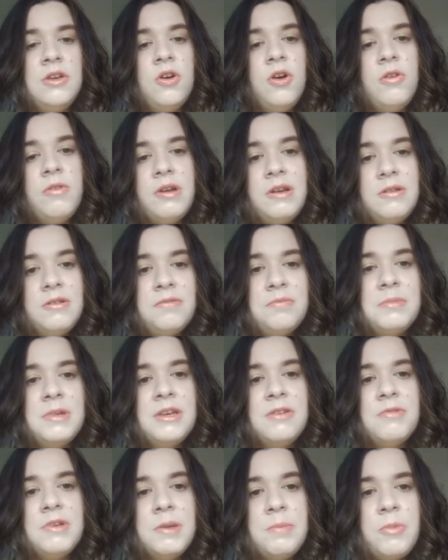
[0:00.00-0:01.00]
alright with
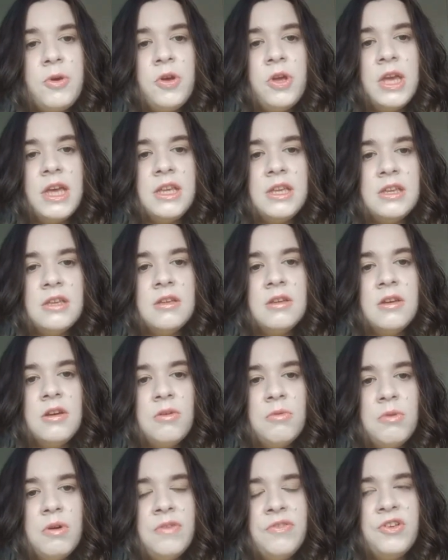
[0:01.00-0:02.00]
me rebooking
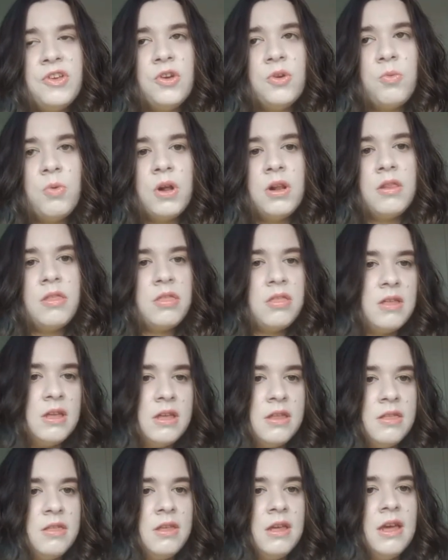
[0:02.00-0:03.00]
with you once
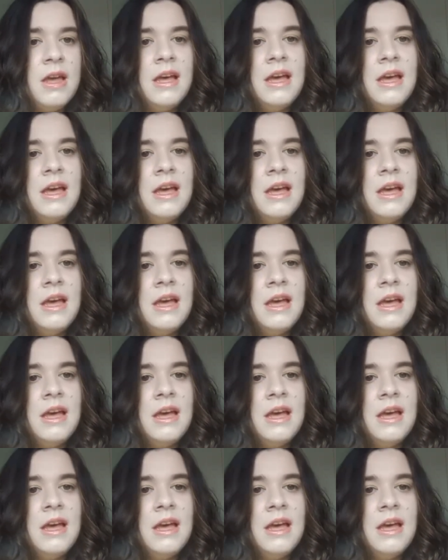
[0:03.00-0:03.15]
this